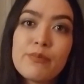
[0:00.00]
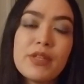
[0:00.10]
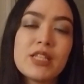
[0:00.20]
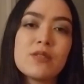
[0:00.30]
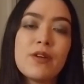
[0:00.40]

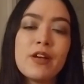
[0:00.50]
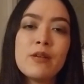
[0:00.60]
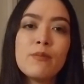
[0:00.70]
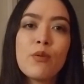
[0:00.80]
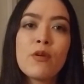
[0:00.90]
It's very
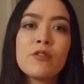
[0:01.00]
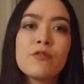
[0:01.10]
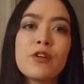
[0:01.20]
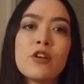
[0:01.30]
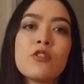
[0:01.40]
important
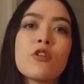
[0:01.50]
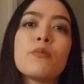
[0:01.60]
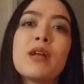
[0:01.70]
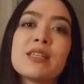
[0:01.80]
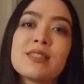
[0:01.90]
for your
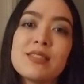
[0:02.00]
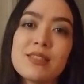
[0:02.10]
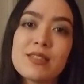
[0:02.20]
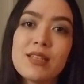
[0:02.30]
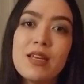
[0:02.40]

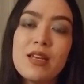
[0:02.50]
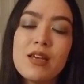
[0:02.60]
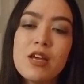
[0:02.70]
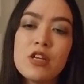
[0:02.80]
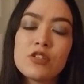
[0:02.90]
neuroplasticity
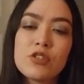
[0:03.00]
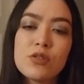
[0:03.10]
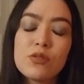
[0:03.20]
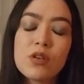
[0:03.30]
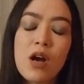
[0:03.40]

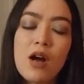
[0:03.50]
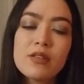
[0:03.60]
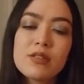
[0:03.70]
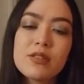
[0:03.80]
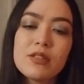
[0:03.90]
to
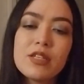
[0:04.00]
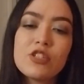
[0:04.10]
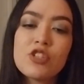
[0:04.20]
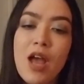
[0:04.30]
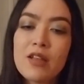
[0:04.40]
constantly
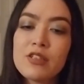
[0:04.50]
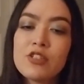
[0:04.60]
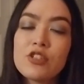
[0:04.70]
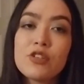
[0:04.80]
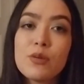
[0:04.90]

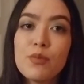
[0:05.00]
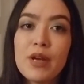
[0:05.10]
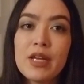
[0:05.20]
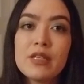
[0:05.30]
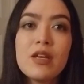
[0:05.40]
challenge your
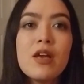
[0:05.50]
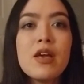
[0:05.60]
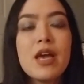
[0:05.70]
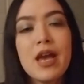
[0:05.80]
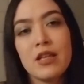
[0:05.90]
brain
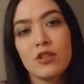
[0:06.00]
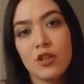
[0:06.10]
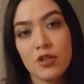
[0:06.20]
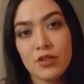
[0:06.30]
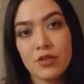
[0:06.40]
and
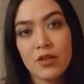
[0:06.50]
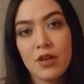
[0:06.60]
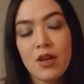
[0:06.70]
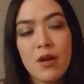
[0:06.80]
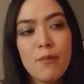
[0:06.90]
learn
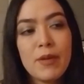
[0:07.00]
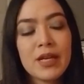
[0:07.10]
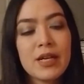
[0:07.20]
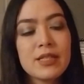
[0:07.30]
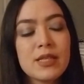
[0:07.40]

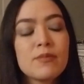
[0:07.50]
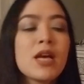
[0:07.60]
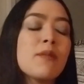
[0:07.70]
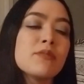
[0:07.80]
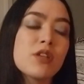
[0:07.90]
because
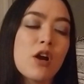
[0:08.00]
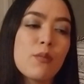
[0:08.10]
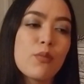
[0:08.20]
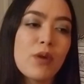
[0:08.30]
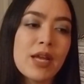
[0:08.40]
sometimes our
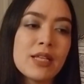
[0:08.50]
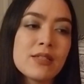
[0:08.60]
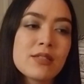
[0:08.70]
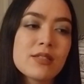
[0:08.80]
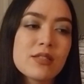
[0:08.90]

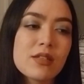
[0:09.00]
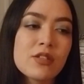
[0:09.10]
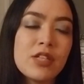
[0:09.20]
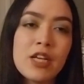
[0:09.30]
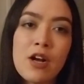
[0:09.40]
brains
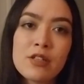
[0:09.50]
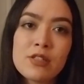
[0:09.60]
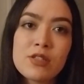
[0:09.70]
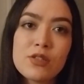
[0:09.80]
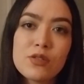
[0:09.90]
cling on
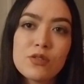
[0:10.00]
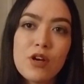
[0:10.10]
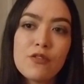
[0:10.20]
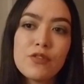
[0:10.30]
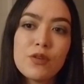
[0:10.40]
to
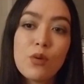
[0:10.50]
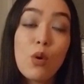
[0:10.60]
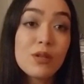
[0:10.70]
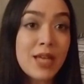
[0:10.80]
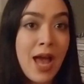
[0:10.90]
a few
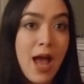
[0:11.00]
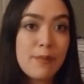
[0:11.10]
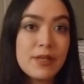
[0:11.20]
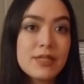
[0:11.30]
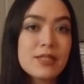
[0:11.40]
old
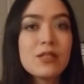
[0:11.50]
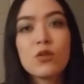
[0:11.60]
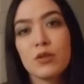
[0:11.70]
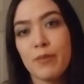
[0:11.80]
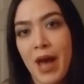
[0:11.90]
habits and
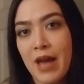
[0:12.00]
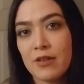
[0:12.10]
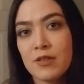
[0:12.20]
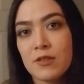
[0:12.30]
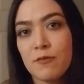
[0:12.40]
old
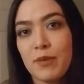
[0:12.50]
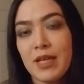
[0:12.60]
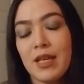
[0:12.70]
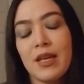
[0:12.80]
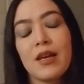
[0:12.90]
patterns of
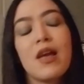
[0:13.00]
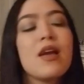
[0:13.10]
being.